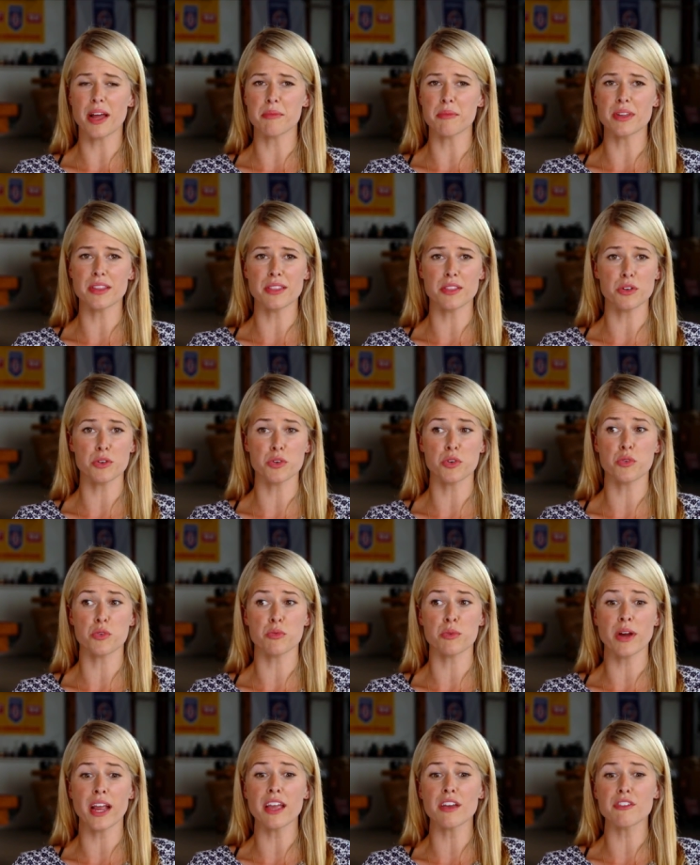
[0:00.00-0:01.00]
I mean, they're
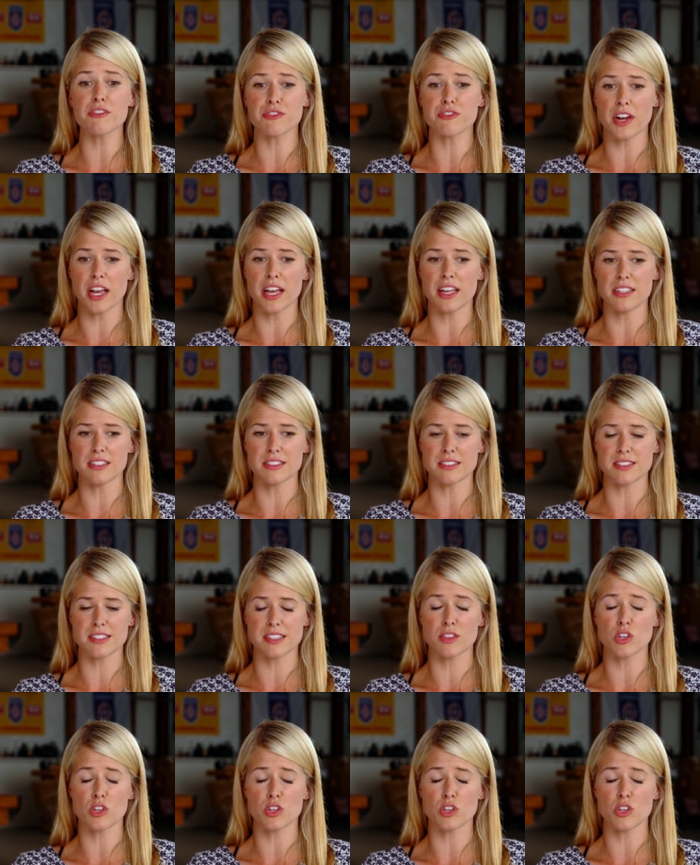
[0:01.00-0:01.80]
great friends.